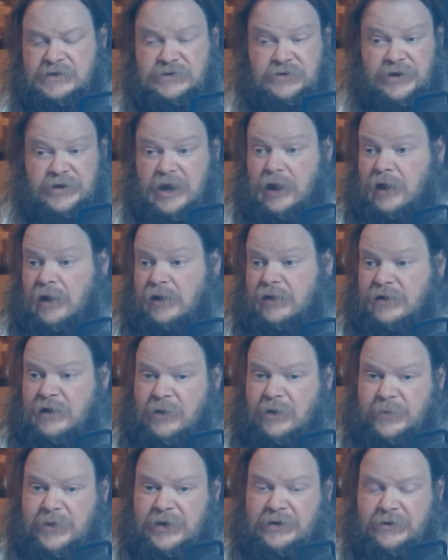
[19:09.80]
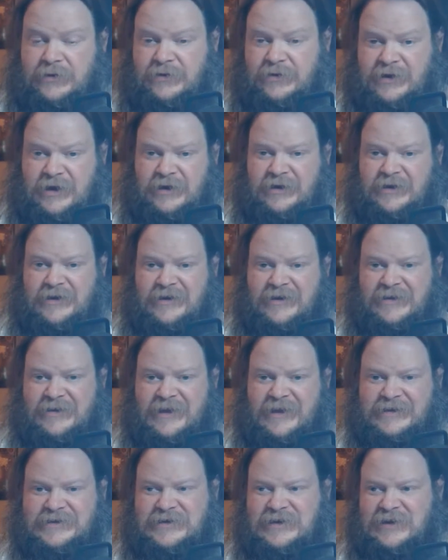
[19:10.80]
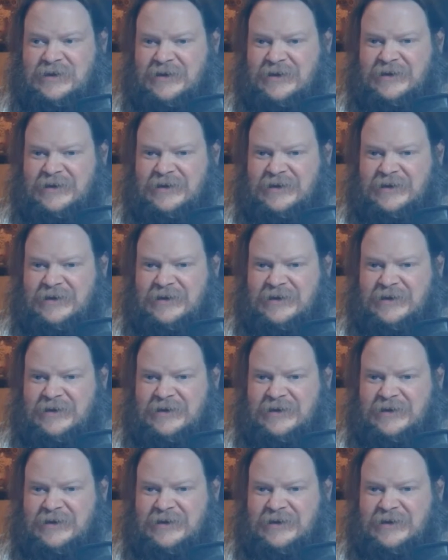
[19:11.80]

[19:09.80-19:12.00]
yeah, I mean, that's